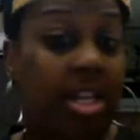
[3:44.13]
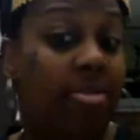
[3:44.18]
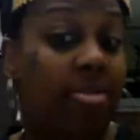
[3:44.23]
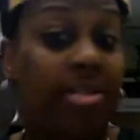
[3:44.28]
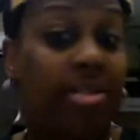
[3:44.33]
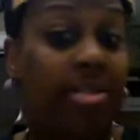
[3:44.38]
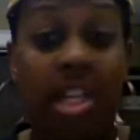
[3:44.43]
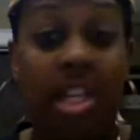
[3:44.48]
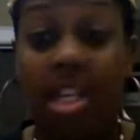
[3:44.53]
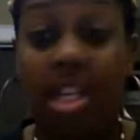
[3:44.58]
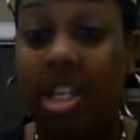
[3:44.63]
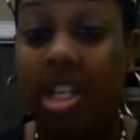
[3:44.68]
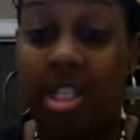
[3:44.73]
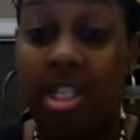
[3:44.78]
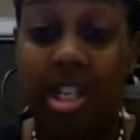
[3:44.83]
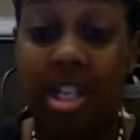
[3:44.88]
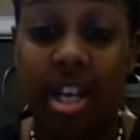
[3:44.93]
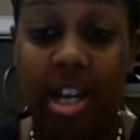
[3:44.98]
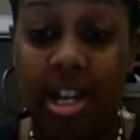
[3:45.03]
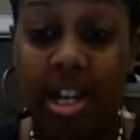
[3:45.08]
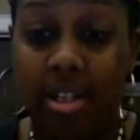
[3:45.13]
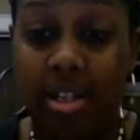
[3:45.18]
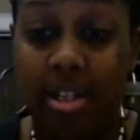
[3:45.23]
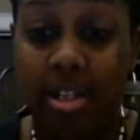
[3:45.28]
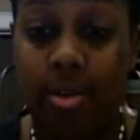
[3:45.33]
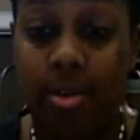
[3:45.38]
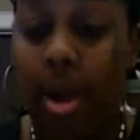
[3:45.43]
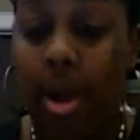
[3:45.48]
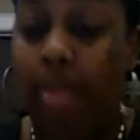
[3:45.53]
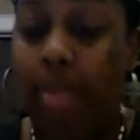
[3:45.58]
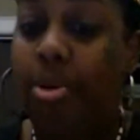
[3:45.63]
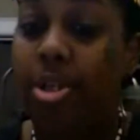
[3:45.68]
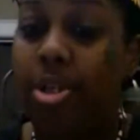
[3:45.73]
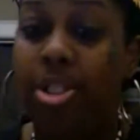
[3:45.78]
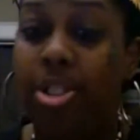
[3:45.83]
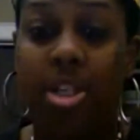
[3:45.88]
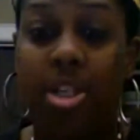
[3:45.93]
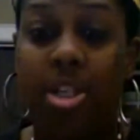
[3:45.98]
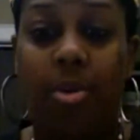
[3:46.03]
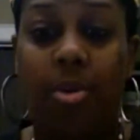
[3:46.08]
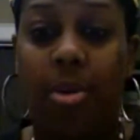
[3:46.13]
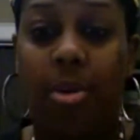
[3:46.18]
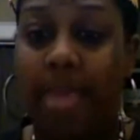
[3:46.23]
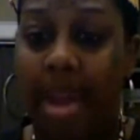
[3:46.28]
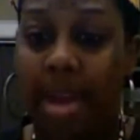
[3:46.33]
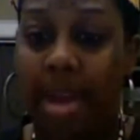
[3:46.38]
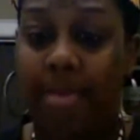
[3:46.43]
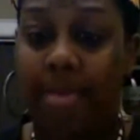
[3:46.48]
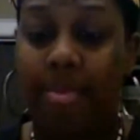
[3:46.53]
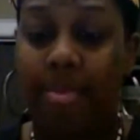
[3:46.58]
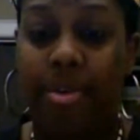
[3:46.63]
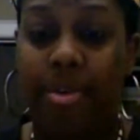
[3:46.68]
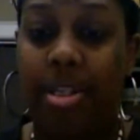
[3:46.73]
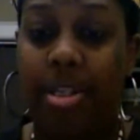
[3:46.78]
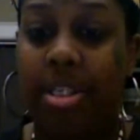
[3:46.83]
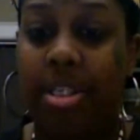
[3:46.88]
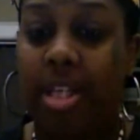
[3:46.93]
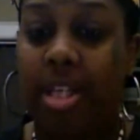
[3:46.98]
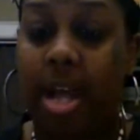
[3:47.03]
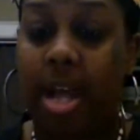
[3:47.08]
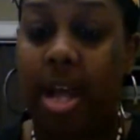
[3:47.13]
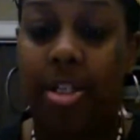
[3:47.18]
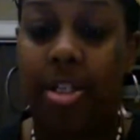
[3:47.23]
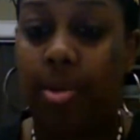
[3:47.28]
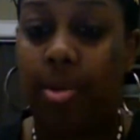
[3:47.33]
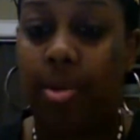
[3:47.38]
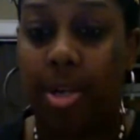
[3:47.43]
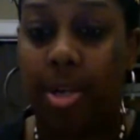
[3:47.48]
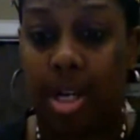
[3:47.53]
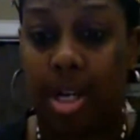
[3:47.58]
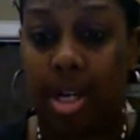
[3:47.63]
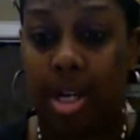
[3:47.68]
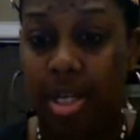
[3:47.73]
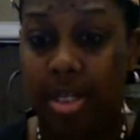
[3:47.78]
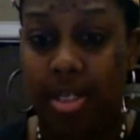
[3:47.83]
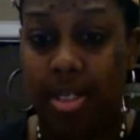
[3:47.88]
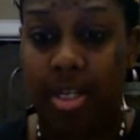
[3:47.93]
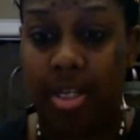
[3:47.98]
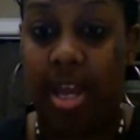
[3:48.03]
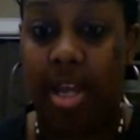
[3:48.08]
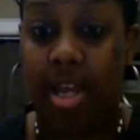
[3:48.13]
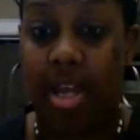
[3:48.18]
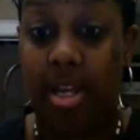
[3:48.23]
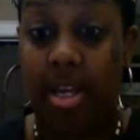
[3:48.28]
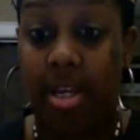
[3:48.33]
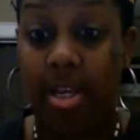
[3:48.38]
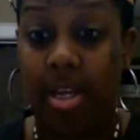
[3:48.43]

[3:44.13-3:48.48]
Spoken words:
either didn't get done, or I pushed it on the back burner and said I'll deal with it another day.